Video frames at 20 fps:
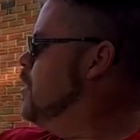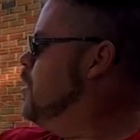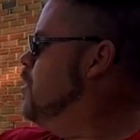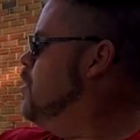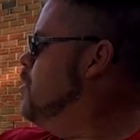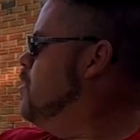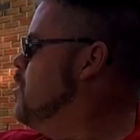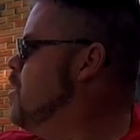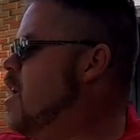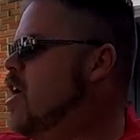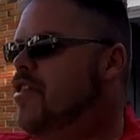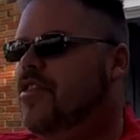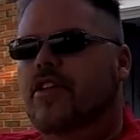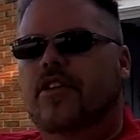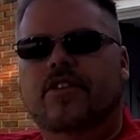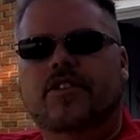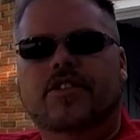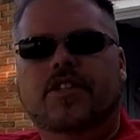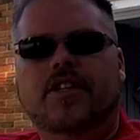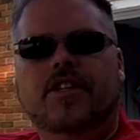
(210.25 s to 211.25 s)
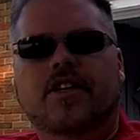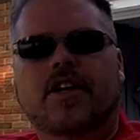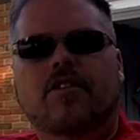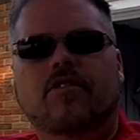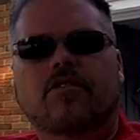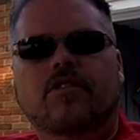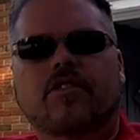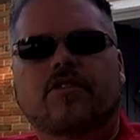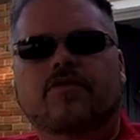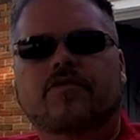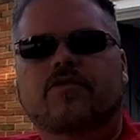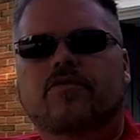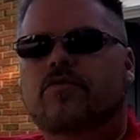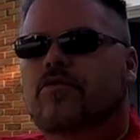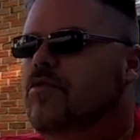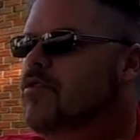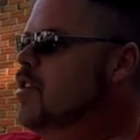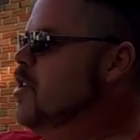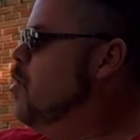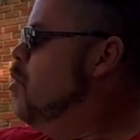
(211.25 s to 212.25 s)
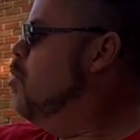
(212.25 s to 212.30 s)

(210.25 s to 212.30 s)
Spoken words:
Doing nothing, sitting out in the